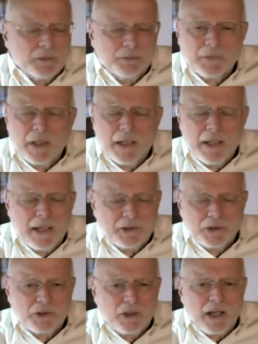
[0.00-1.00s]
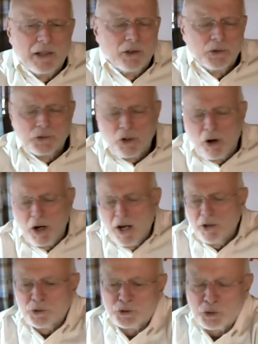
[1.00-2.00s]
them. And that's just those
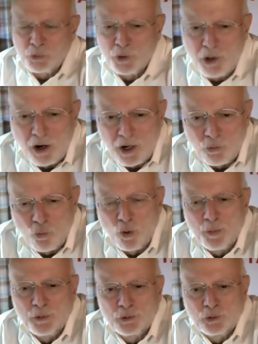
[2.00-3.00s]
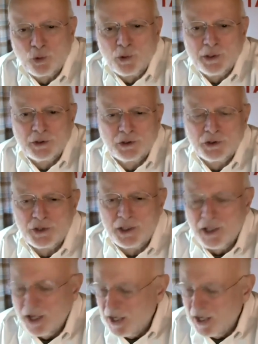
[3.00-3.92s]
are really heartwarming stories because they